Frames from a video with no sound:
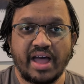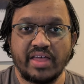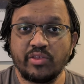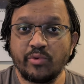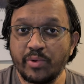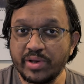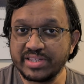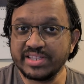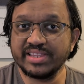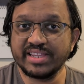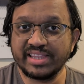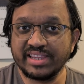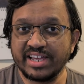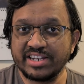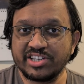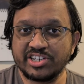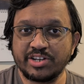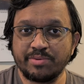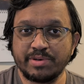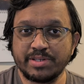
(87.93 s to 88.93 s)
and the reason they
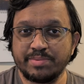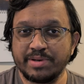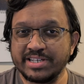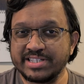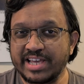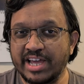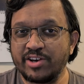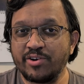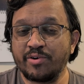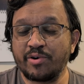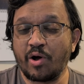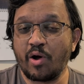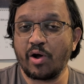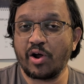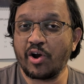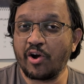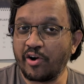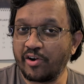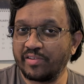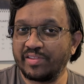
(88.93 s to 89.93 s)
lent it to me is because I don't
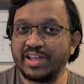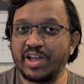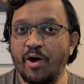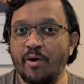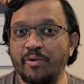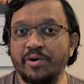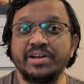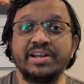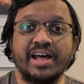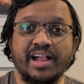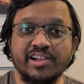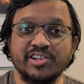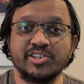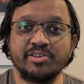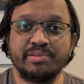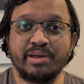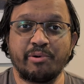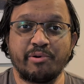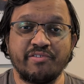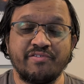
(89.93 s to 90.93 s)
currently own a
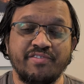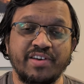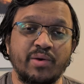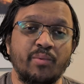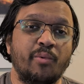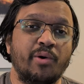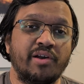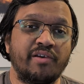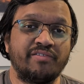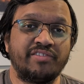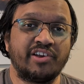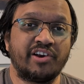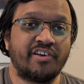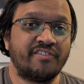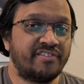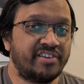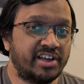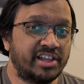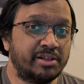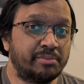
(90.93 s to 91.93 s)
telescope that would fit one of their
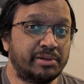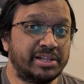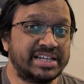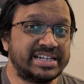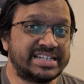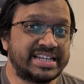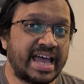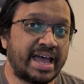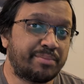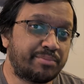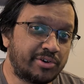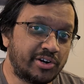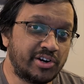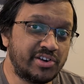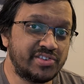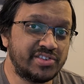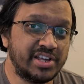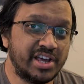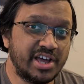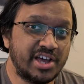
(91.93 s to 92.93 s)
available
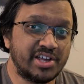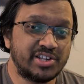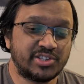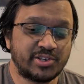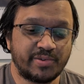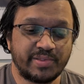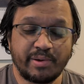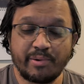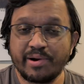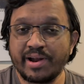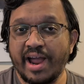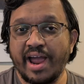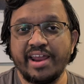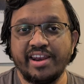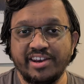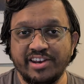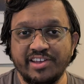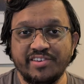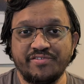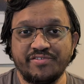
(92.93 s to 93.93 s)
adapters, so they were
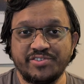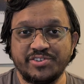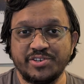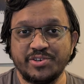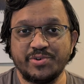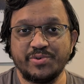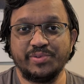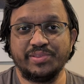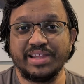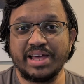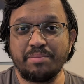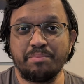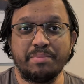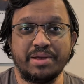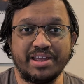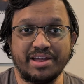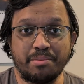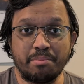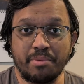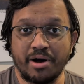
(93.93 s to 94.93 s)
kind enough to lend
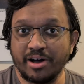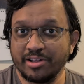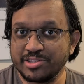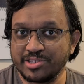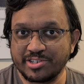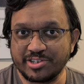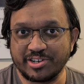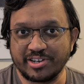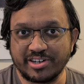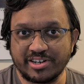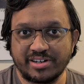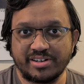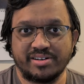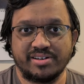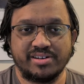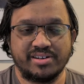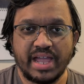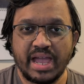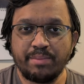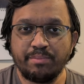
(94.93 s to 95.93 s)
me a monster.
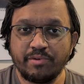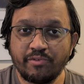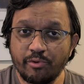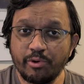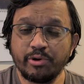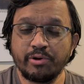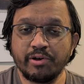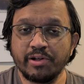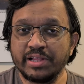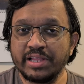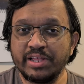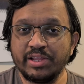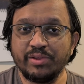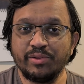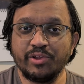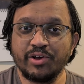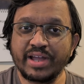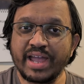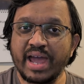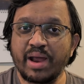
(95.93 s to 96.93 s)
And before we quickly
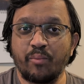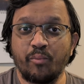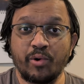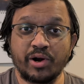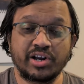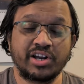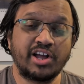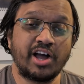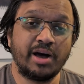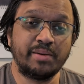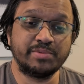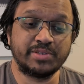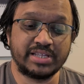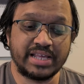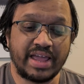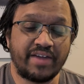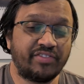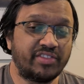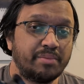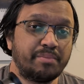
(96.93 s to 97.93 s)
look at what
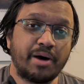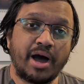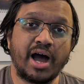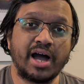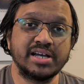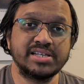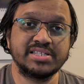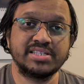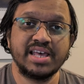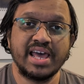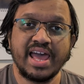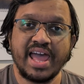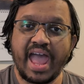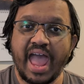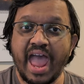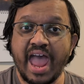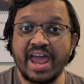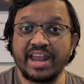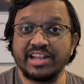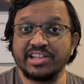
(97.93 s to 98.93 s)
comes in the box
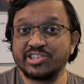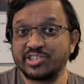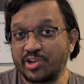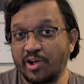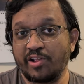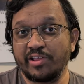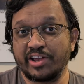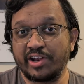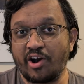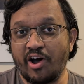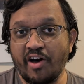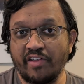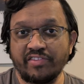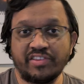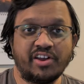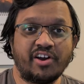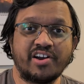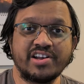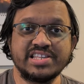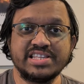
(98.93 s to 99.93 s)
and installing it on
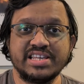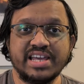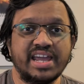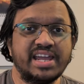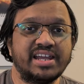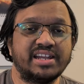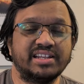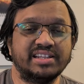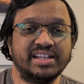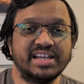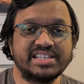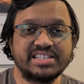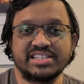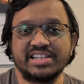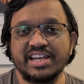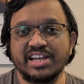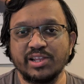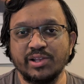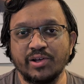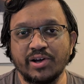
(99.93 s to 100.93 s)
the RC8, let's
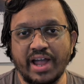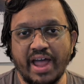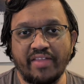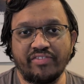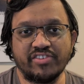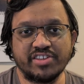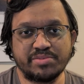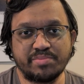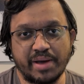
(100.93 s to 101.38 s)
take a look at the